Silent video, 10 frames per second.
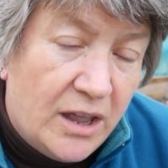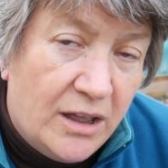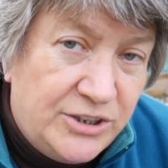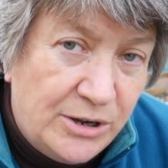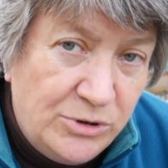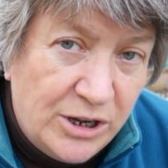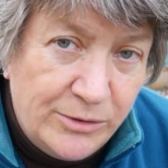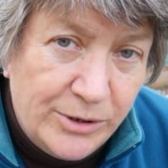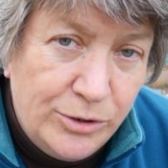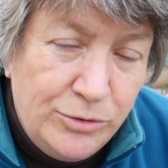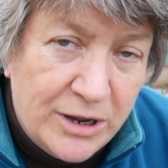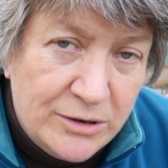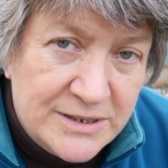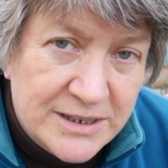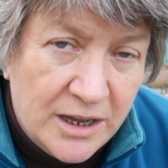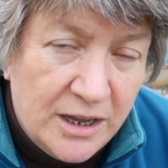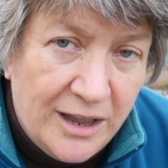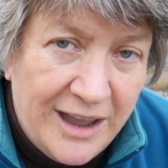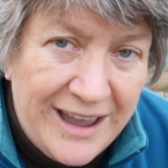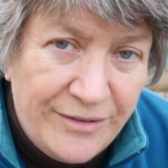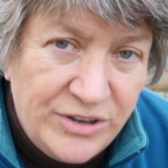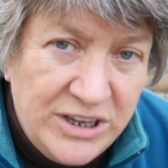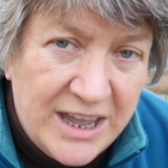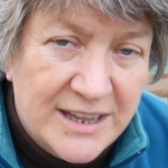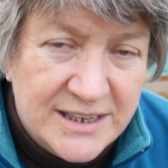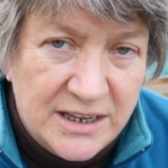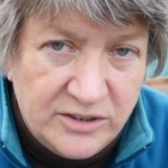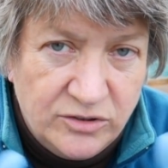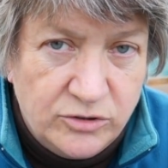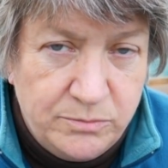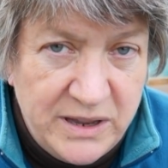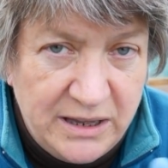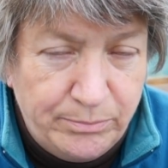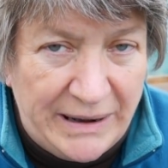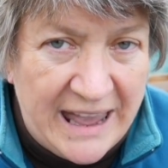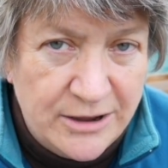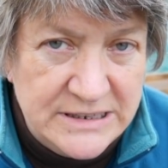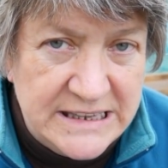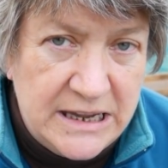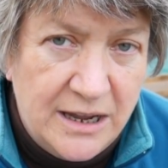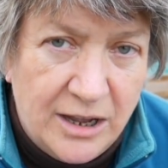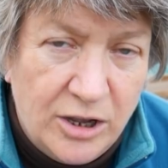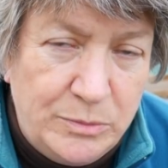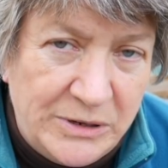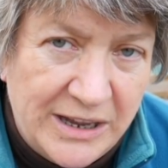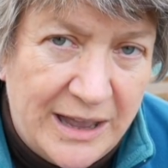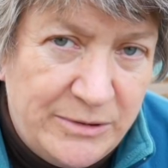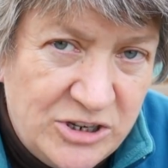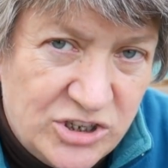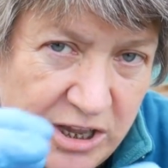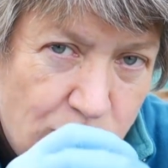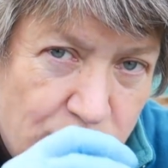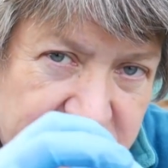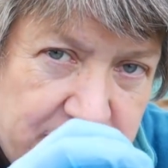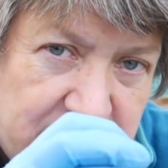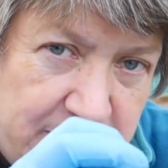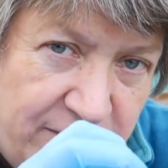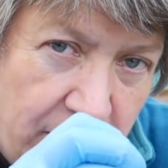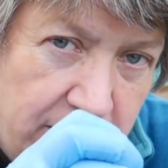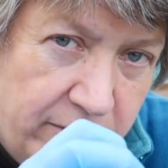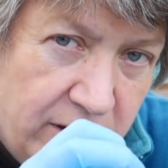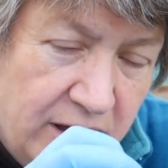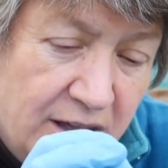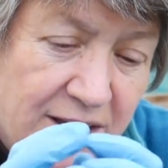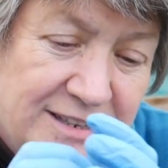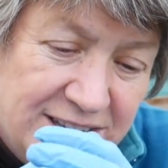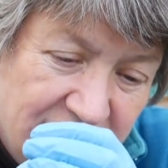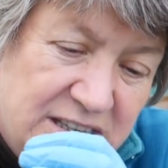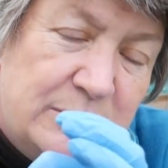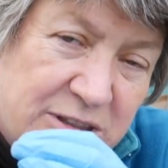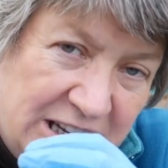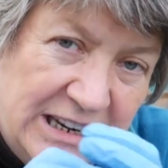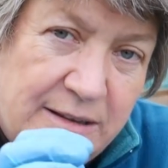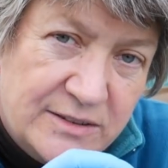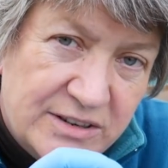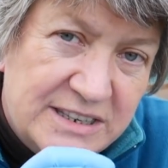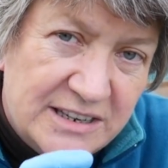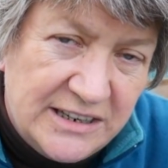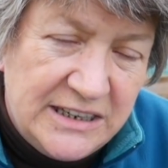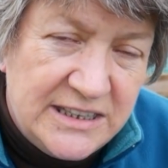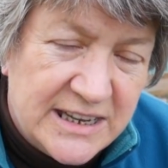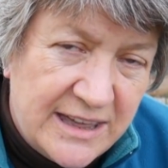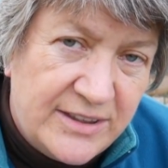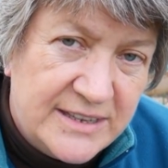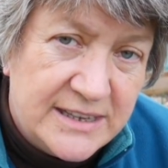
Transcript: I don't know, who knows. I haven't yet had a sort of big blousy open cabbage. They all seem to be very, very tight, with the leaves very tightly together.